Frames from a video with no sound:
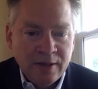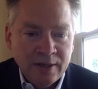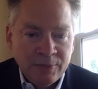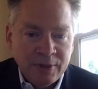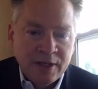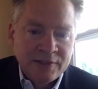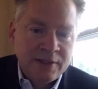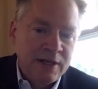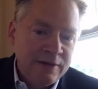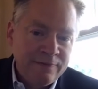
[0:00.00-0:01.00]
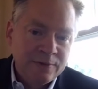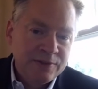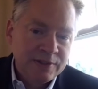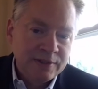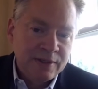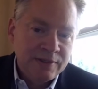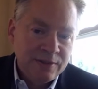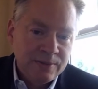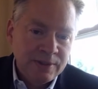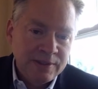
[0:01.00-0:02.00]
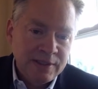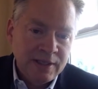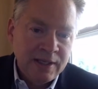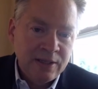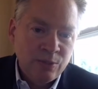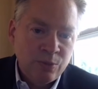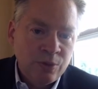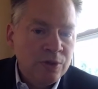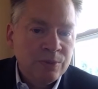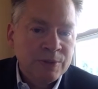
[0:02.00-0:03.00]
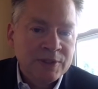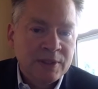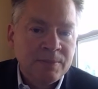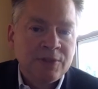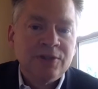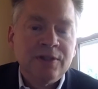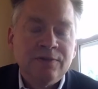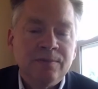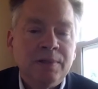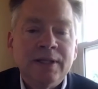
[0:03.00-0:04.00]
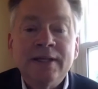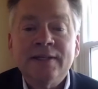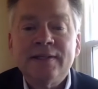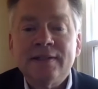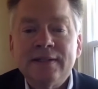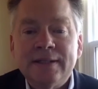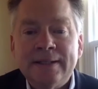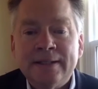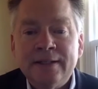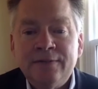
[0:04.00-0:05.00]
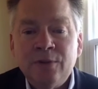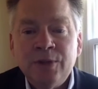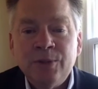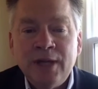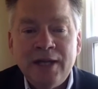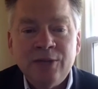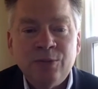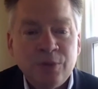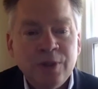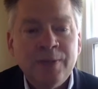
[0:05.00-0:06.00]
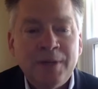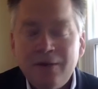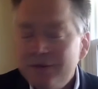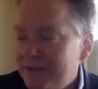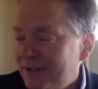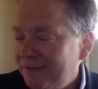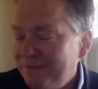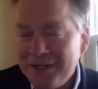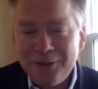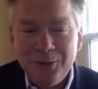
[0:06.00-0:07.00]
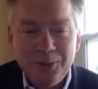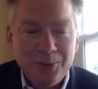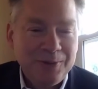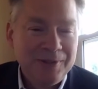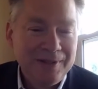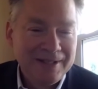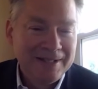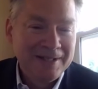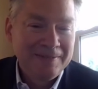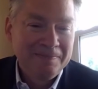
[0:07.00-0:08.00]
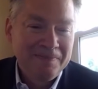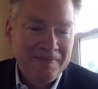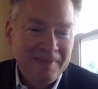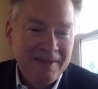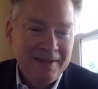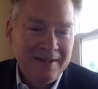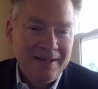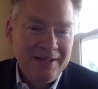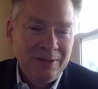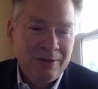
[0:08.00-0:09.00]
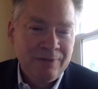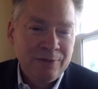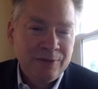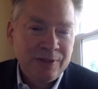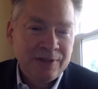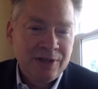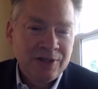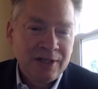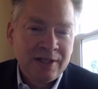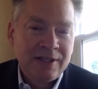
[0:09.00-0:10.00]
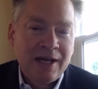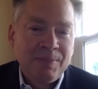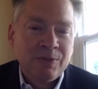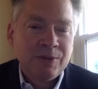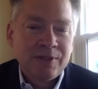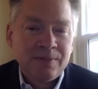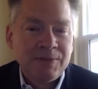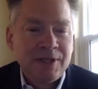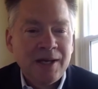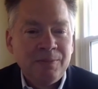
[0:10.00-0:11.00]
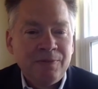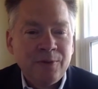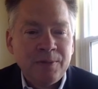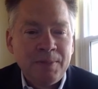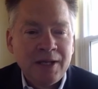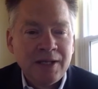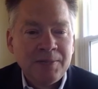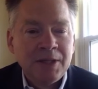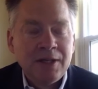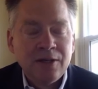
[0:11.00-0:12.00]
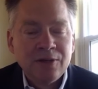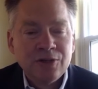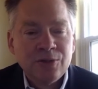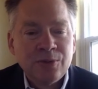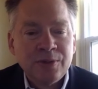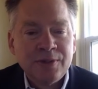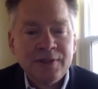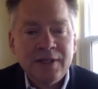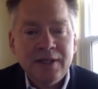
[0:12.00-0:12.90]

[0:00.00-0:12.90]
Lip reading: When Austin and I first discussed doing this today, the world was in a much different place. If only we had to worry about fake news. Our first discussion on the topic was some time before the pandemic hit our shores